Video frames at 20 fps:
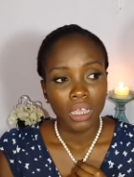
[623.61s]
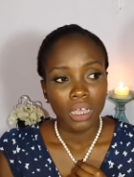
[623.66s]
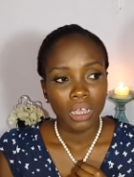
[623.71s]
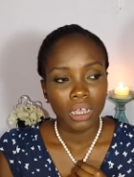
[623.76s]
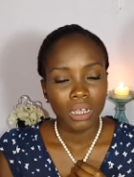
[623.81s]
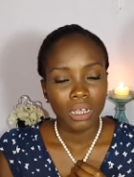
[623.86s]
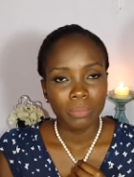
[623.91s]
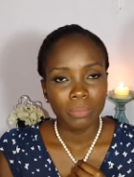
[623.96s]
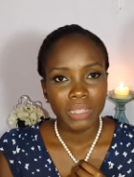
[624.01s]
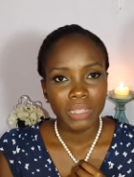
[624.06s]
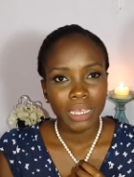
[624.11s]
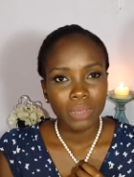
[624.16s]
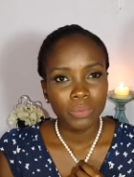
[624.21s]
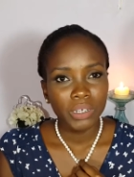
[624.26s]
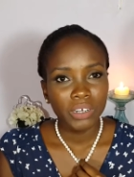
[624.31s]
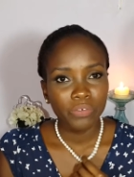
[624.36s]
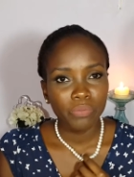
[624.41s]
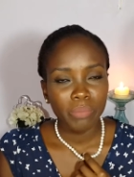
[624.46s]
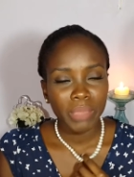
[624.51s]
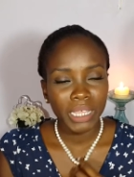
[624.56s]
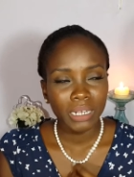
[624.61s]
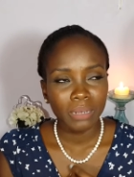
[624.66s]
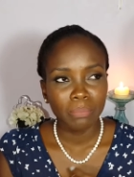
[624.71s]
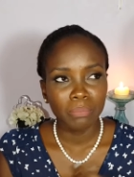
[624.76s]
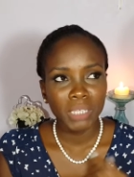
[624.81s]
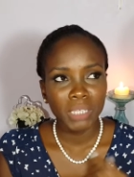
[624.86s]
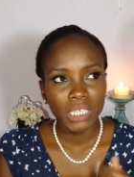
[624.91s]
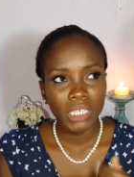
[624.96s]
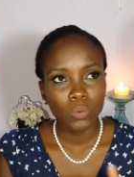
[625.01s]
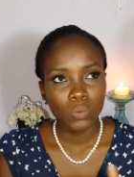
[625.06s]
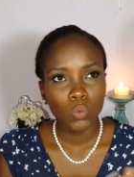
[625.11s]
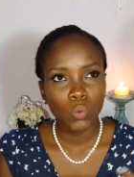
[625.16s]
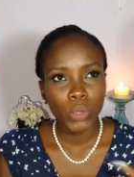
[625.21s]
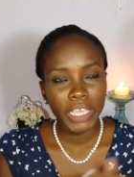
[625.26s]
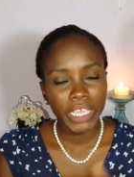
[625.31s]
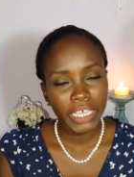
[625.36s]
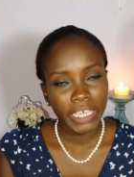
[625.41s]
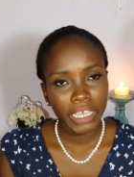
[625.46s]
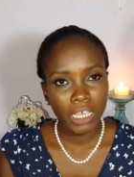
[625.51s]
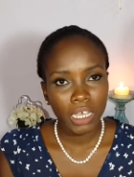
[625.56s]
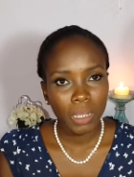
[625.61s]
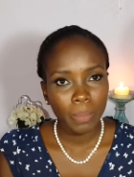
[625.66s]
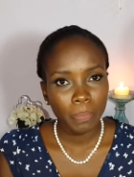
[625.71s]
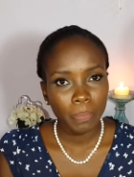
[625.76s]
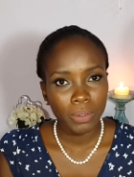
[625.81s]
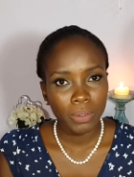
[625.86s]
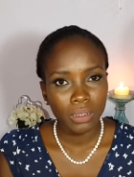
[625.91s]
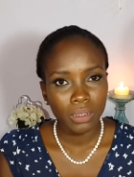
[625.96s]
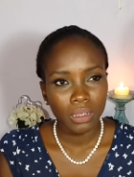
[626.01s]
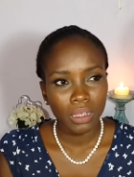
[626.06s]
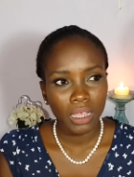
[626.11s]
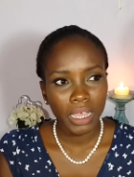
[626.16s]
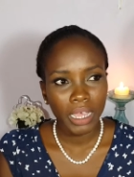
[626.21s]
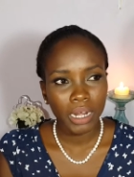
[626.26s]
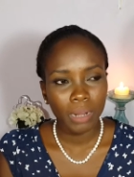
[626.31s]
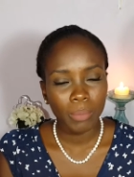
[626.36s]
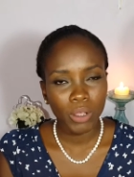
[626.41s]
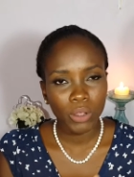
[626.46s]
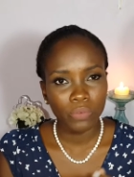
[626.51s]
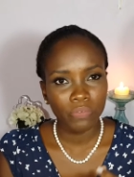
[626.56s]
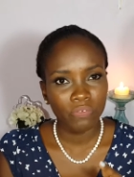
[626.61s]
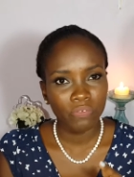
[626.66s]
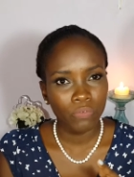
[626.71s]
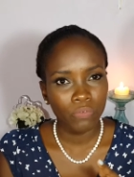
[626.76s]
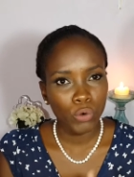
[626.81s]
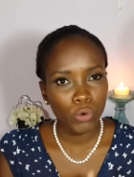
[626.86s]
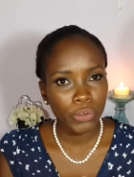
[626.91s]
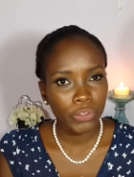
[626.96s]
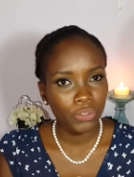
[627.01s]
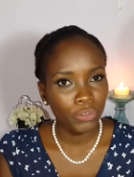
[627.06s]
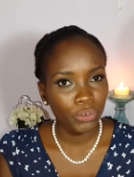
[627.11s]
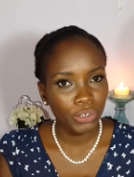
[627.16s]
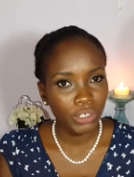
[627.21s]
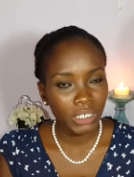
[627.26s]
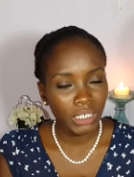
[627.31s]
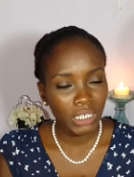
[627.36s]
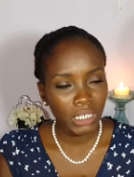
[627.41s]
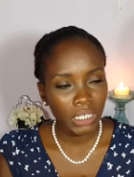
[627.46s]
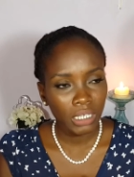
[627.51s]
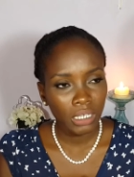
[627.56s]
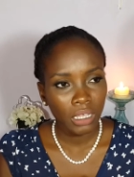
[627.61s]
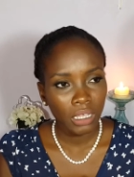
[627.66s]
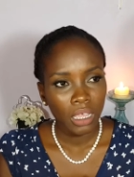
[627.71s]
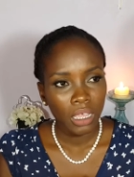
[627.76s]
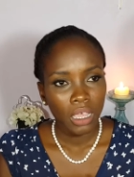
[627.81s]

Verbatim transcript: that would have meant me waking up at about 4:30